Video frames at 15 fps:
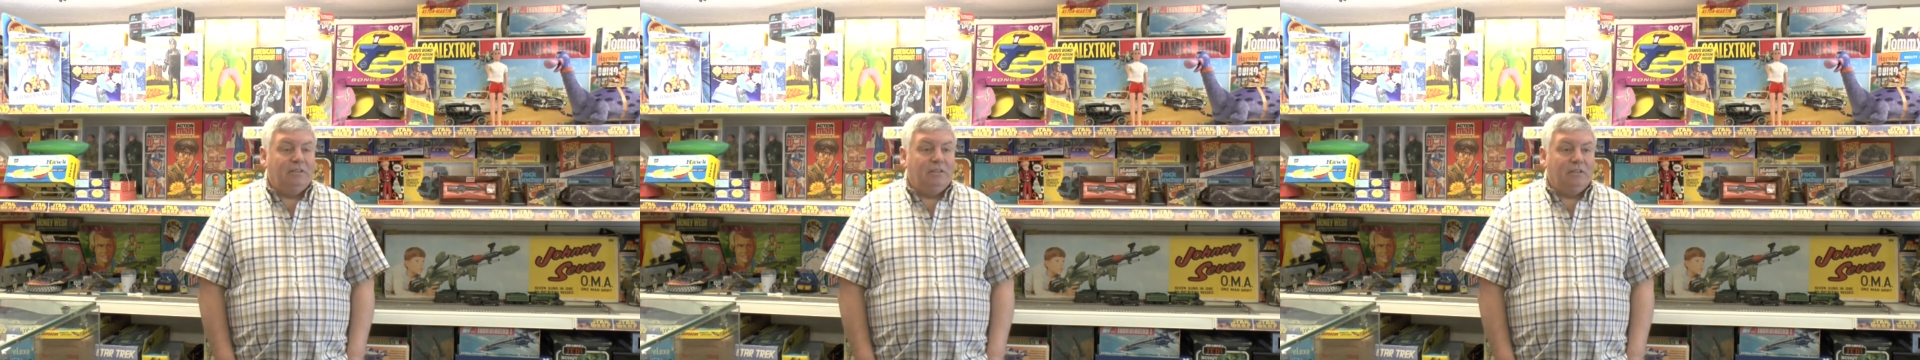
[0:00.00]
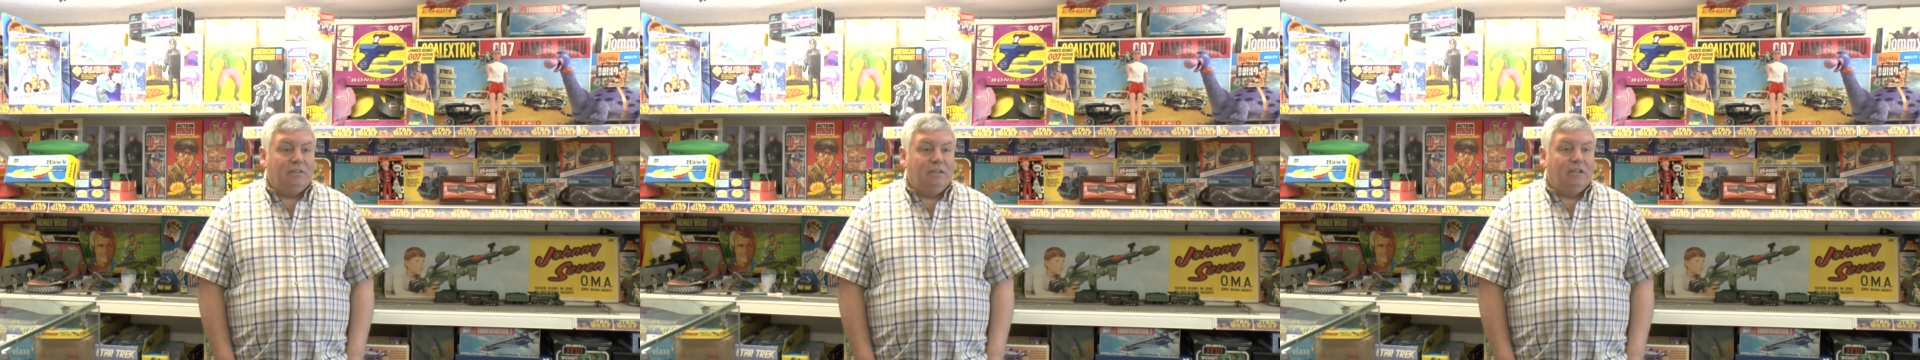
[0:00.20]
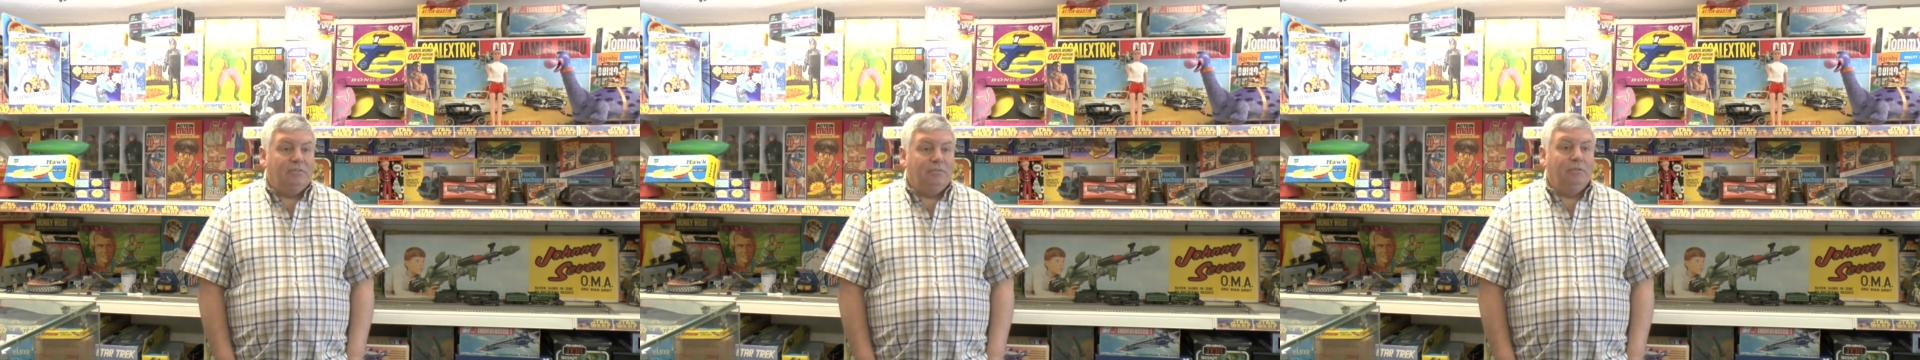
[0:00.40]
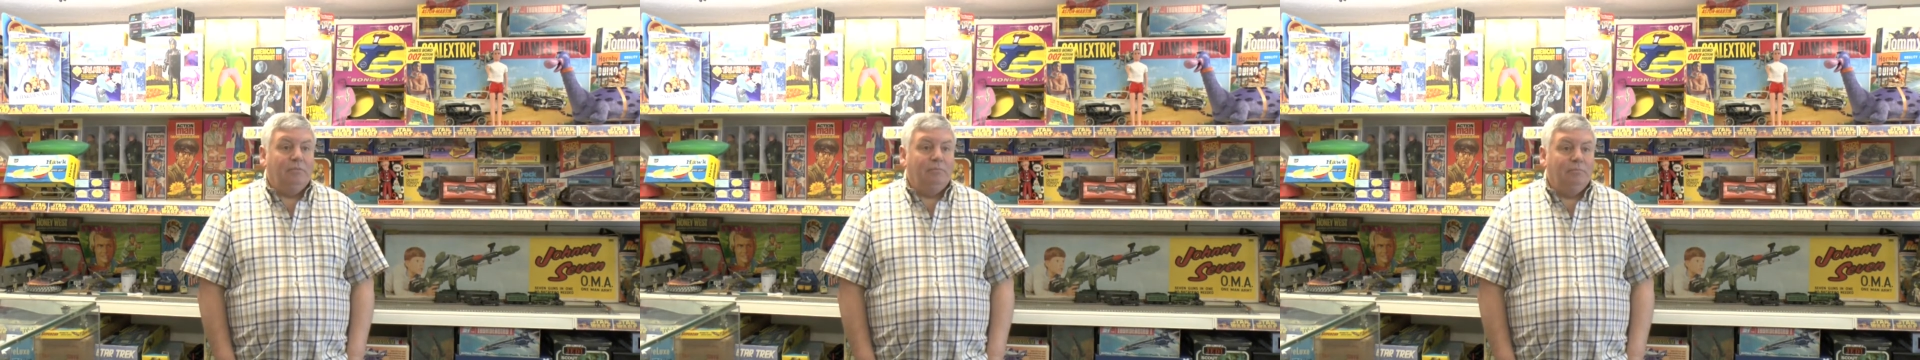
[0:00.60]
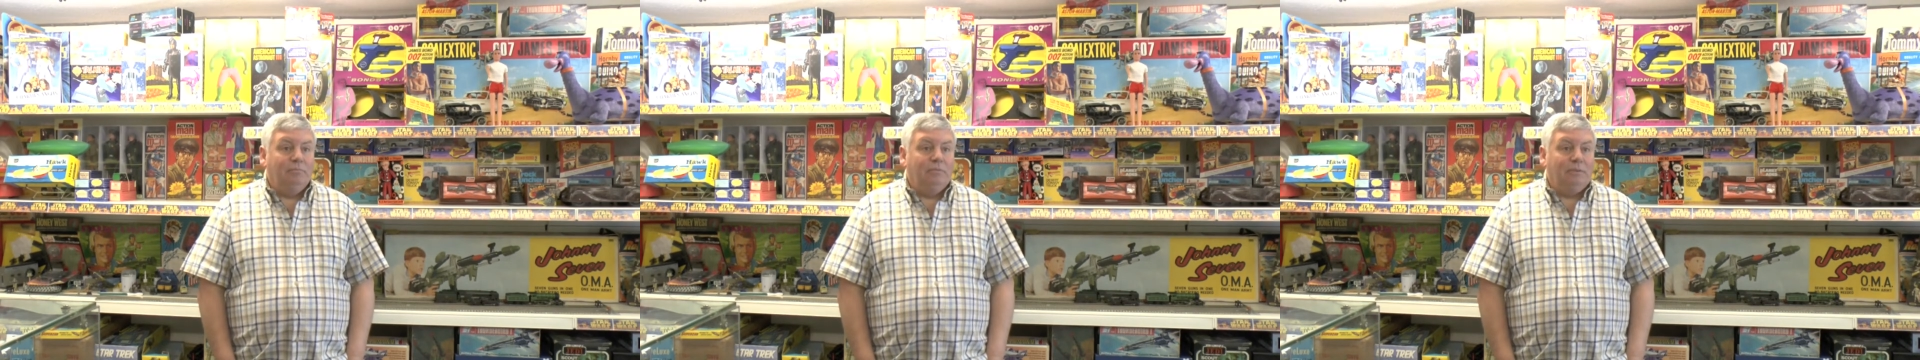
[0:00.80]
successful.
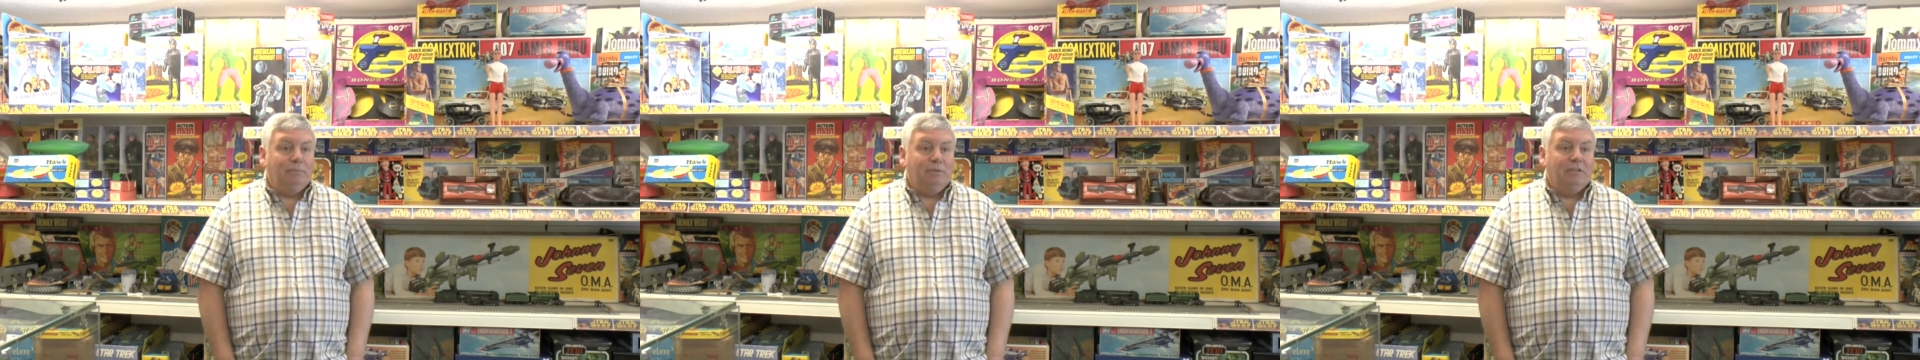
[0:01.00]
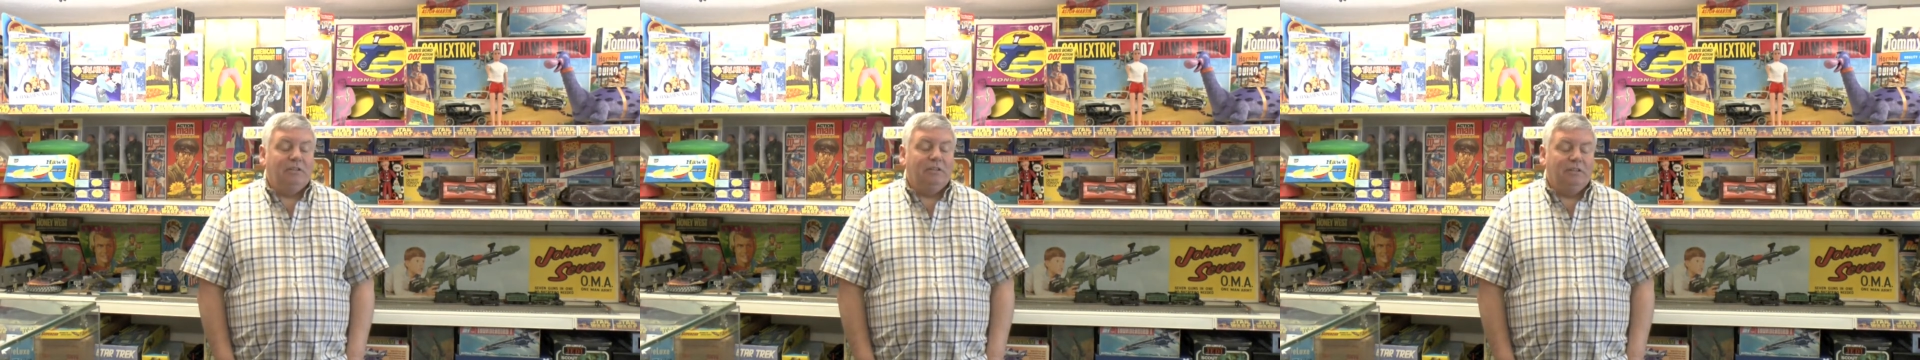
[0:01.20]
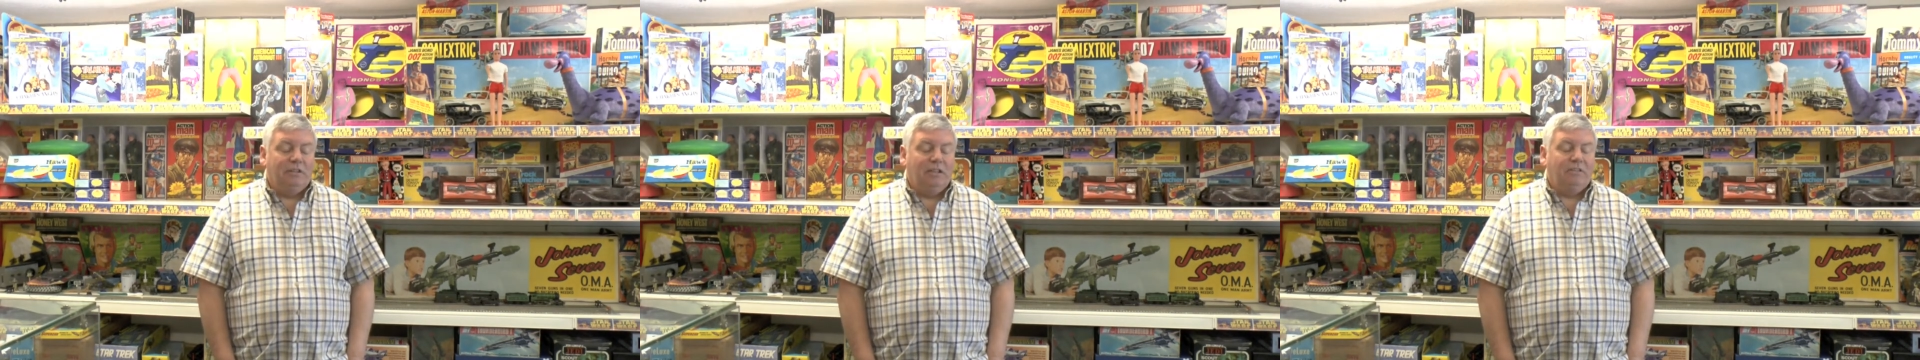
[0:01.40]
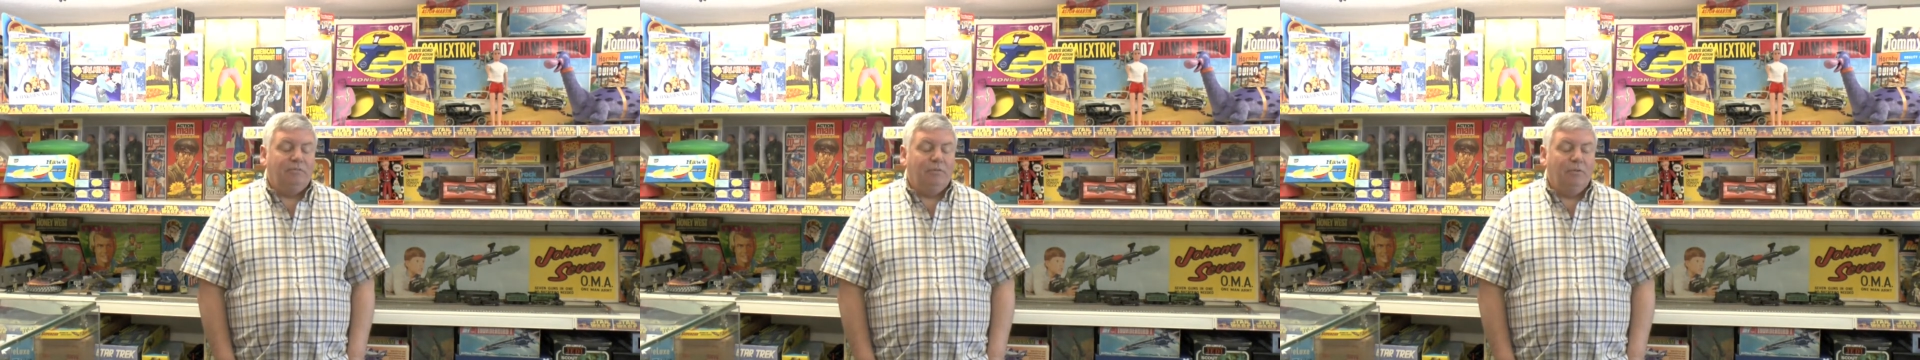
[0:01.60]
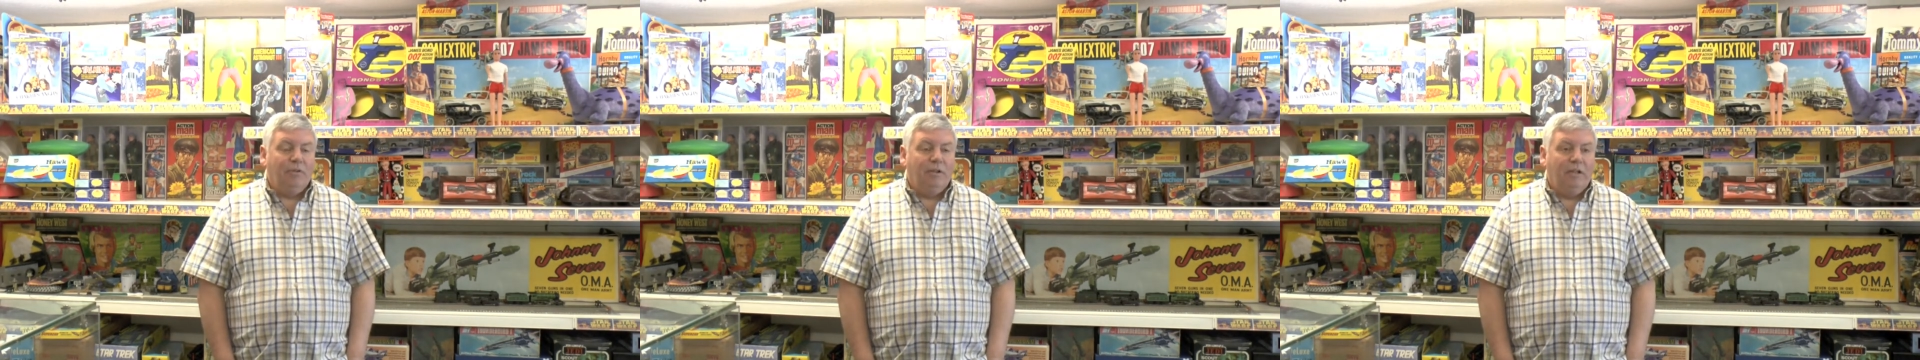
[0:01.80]
It's been a
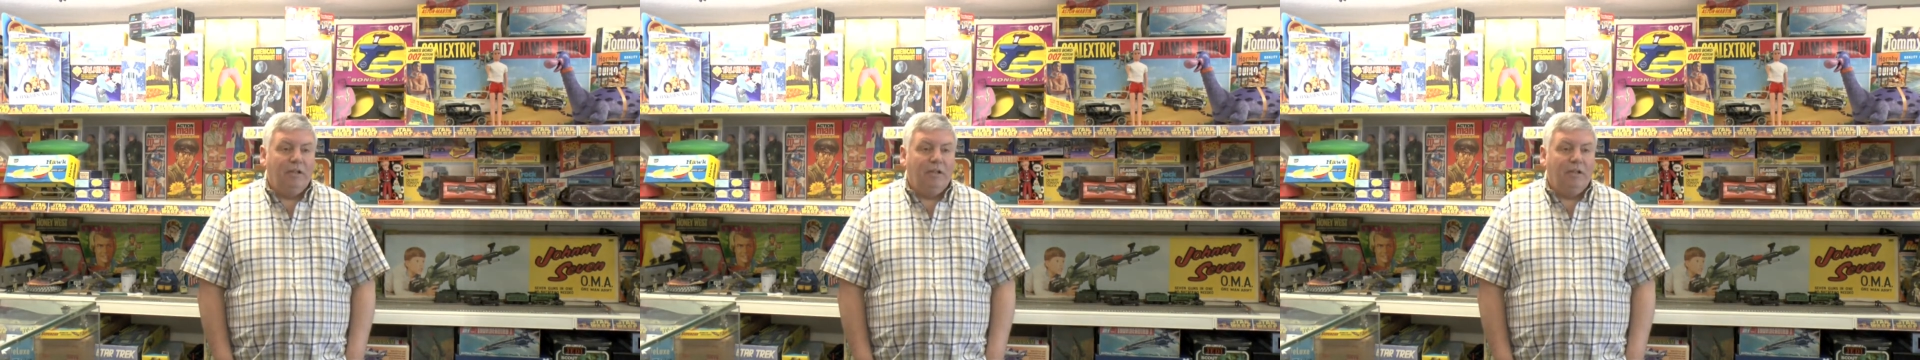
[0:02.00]
successful thing.